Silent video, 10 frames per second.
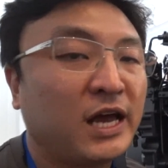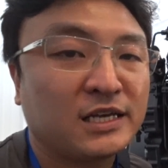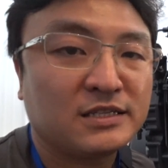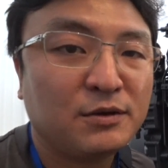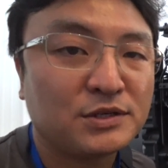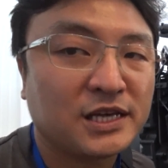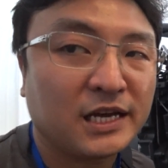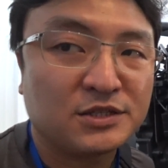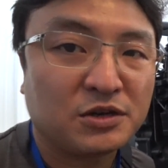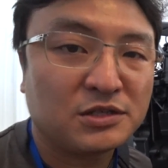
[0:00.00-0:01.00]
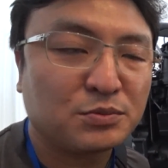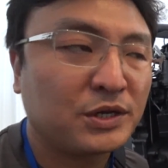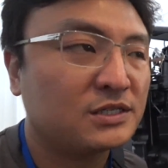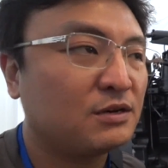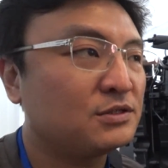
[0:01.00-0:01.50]
the, that was the exhaust
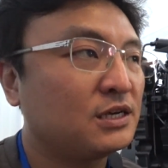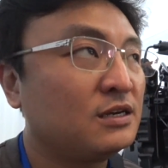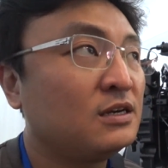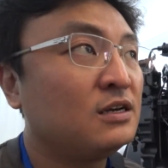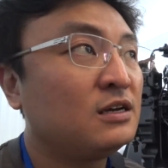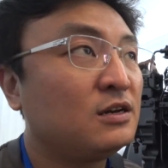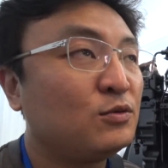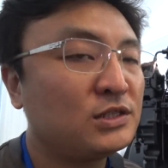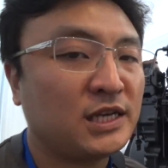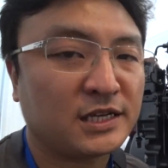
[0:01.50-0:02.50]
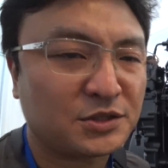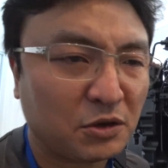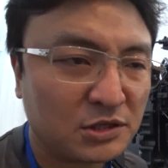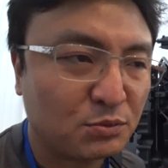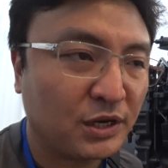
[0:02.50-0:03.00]
brakes." I was like, "What's the
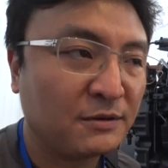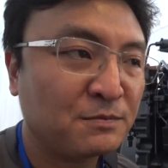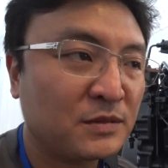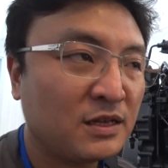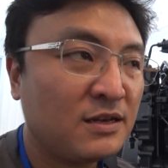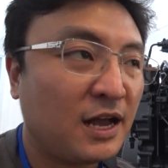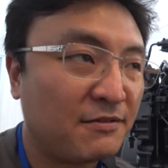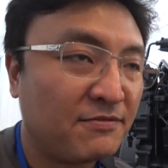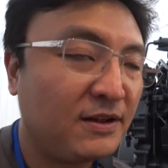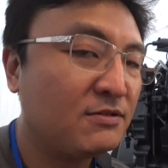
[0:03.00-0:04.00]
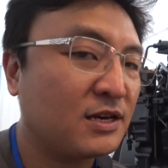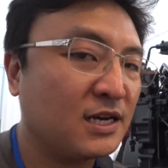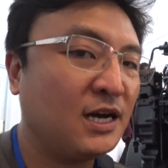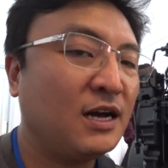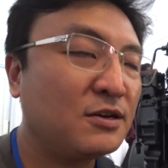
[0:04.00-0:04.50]
exhaust brake?" I felt the
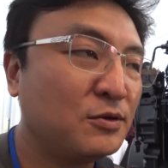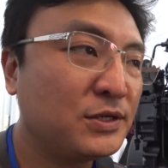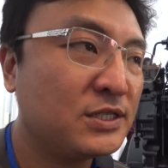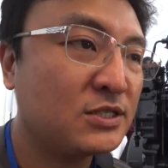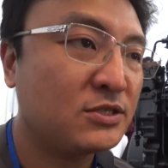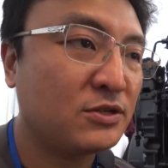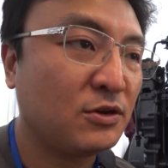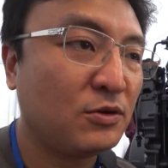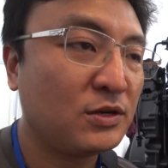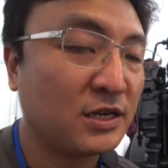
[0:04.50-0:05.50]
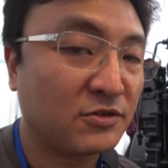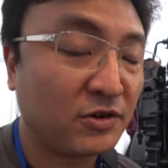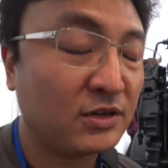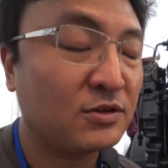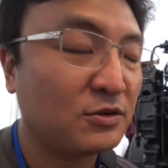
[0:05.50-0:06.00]
car going slow, the
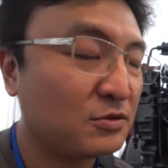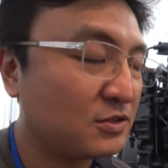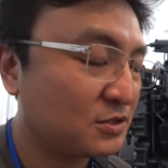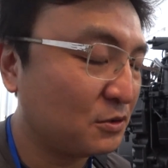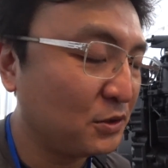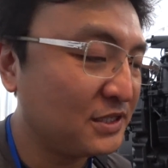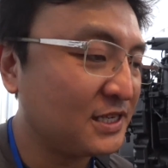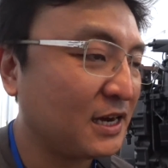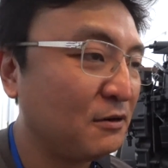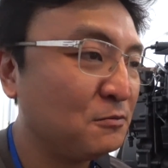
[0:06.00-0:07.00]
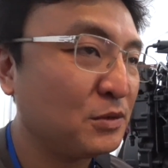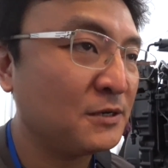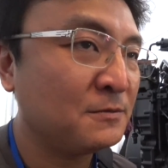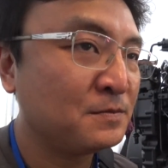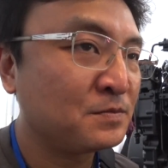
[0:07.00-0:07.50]
truck go, slowing down,
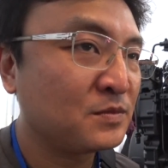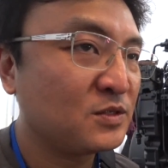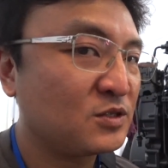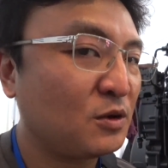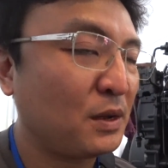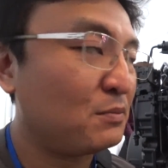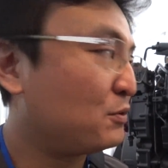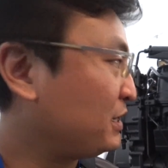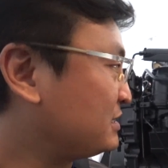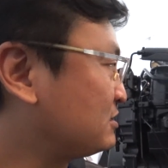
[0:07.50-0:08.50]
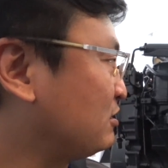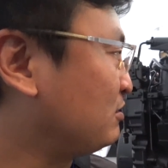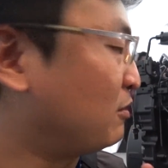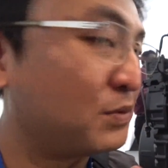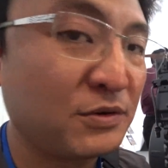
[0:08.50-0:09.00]
but it's not my brakes
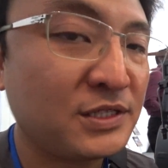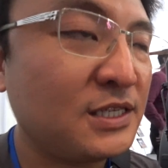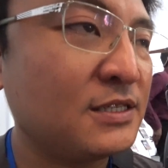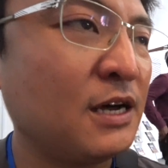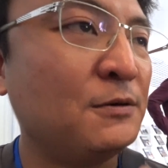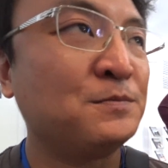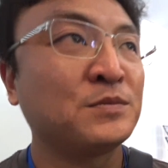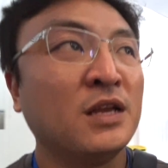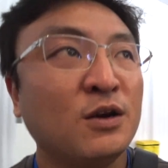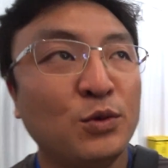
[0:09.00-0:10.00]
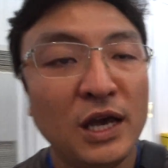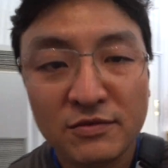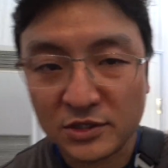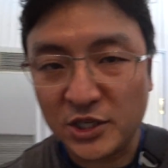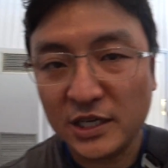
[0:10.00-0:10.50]
operating now. We
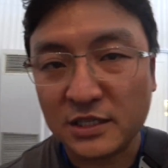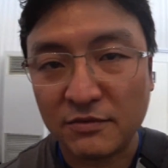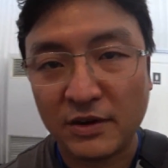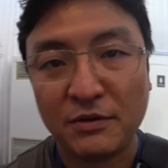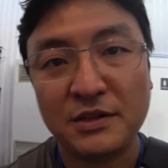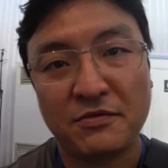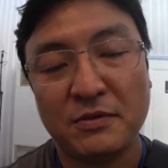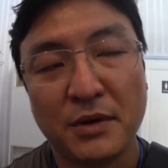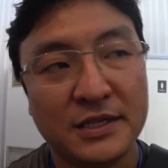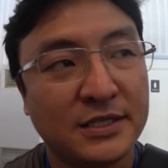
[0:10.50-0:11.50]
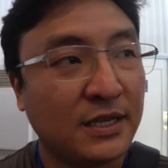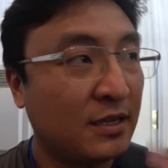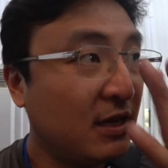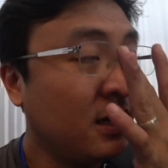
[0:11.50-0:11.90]
have to change a very different mindset.